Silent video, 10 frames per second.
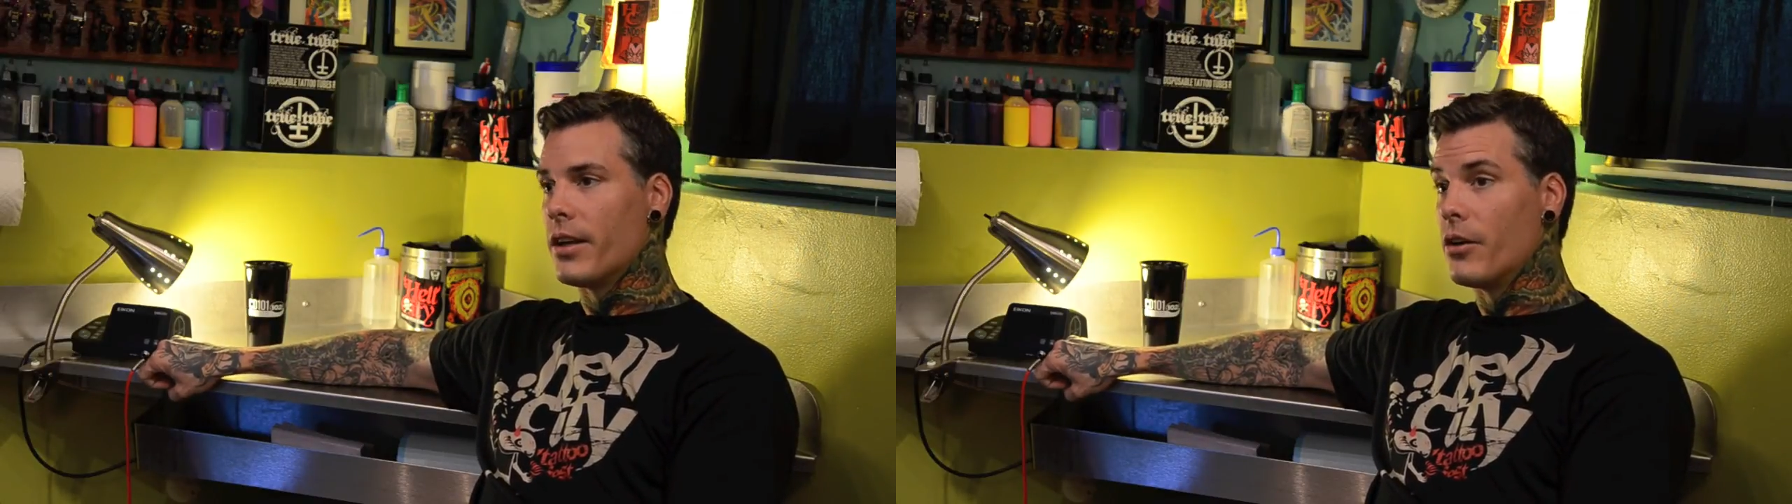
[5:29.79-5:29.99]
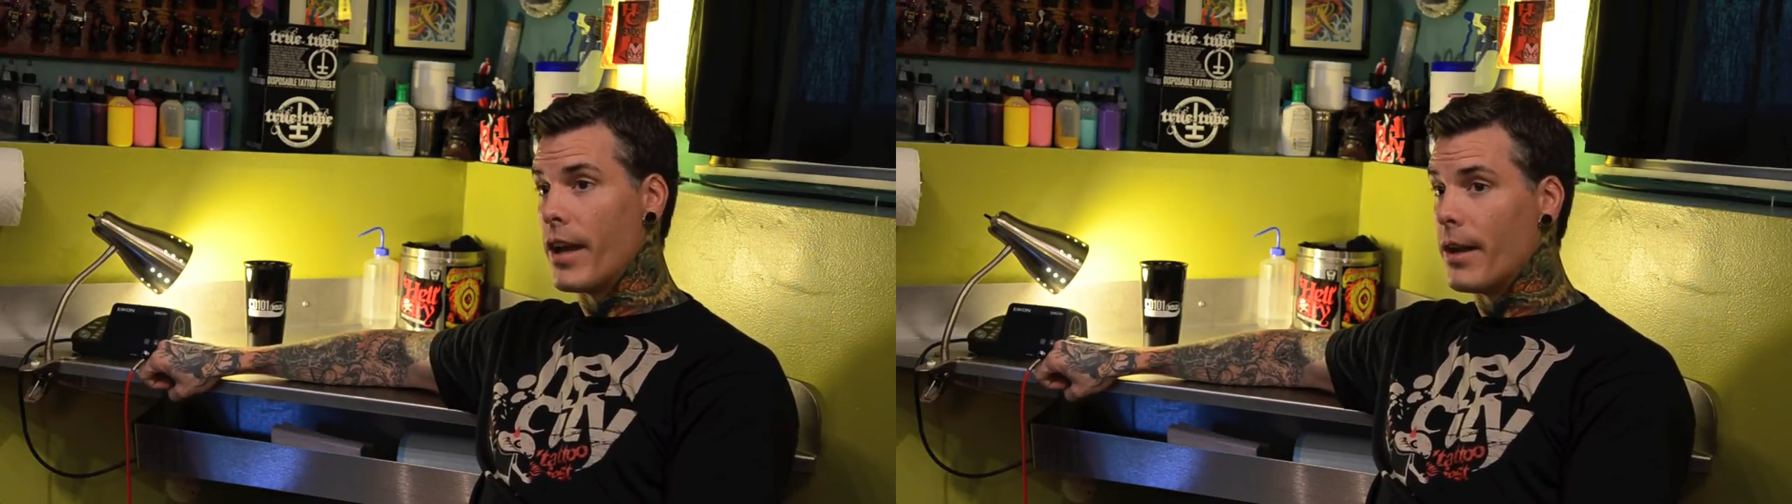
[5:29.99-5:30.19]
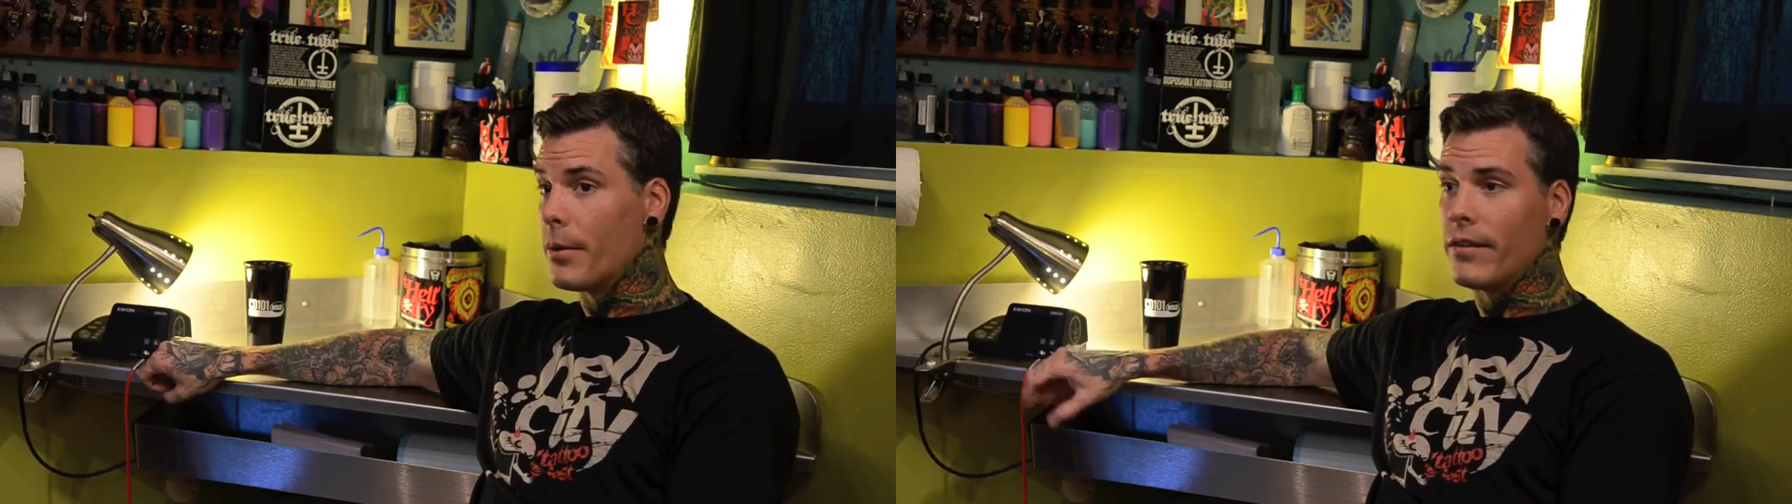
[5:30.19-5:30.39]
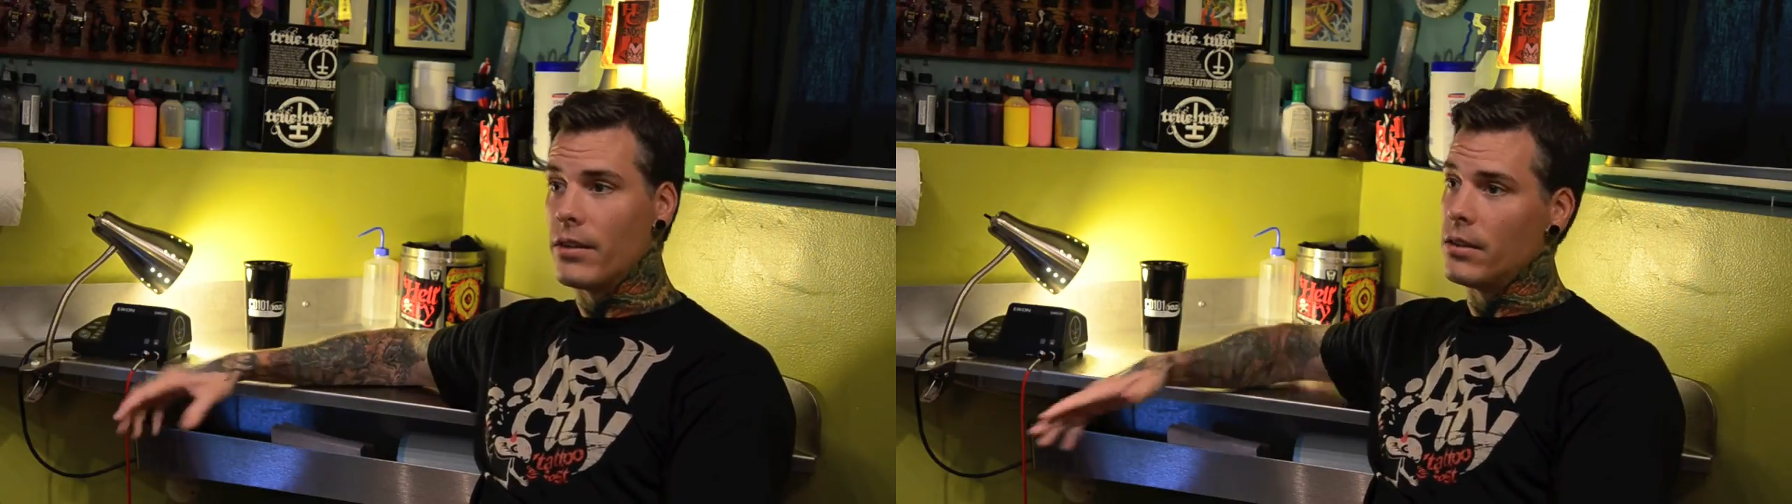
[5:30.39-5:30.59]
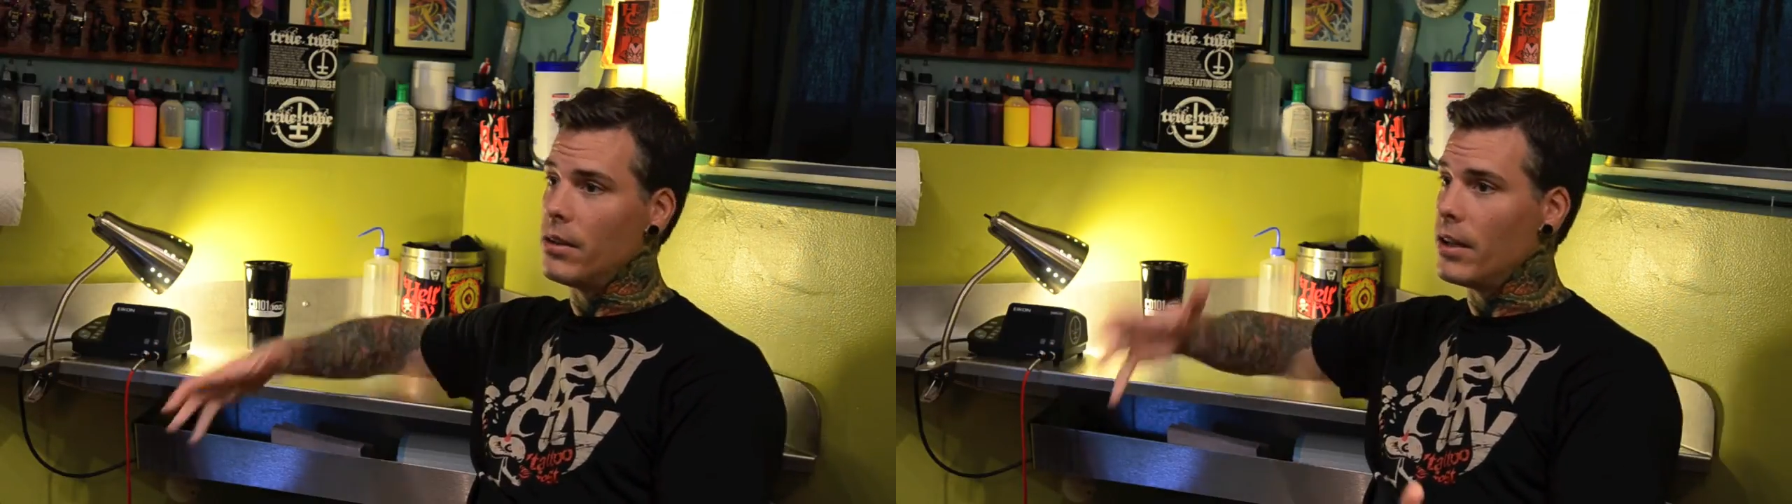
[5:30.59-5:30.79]
okay, I'm gonna have
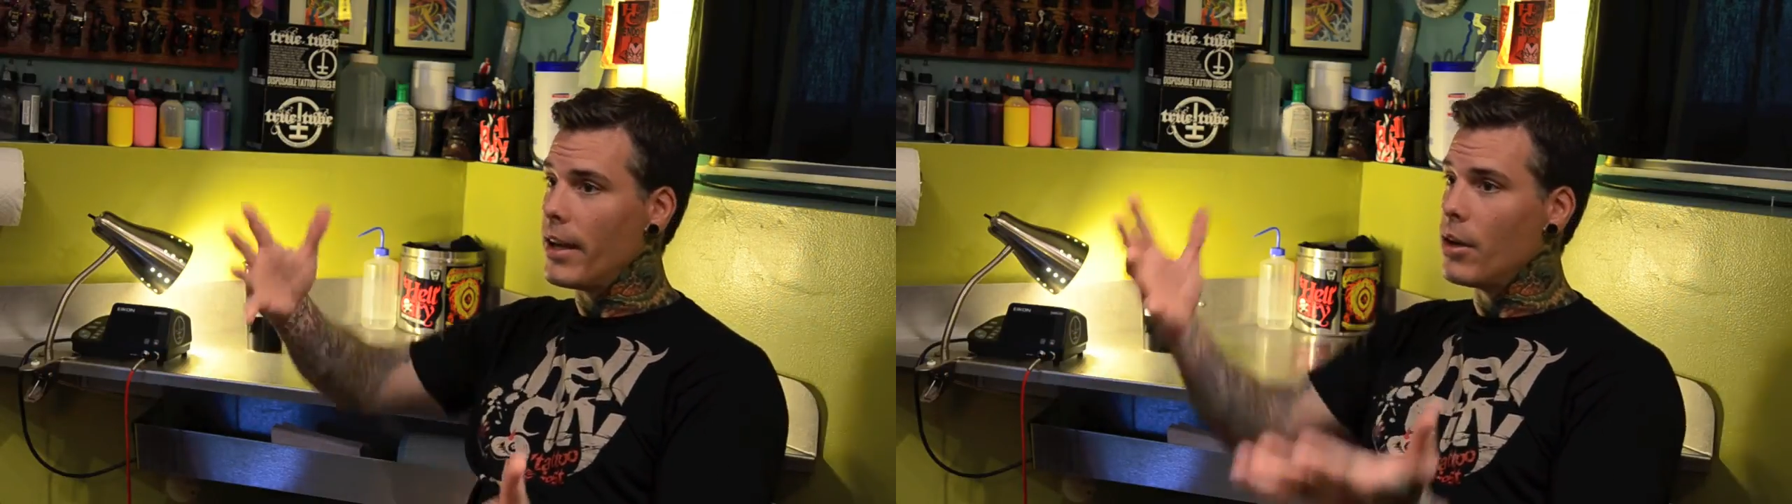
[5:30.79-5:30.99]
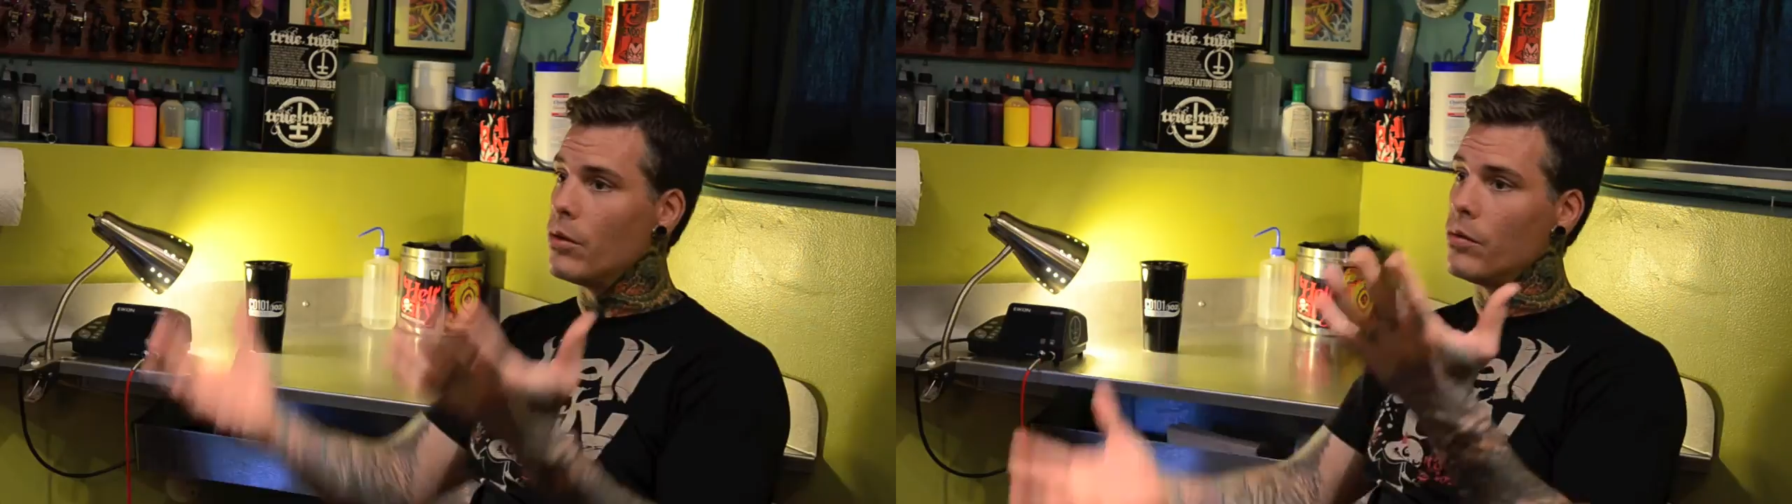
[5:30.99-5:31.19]
to let go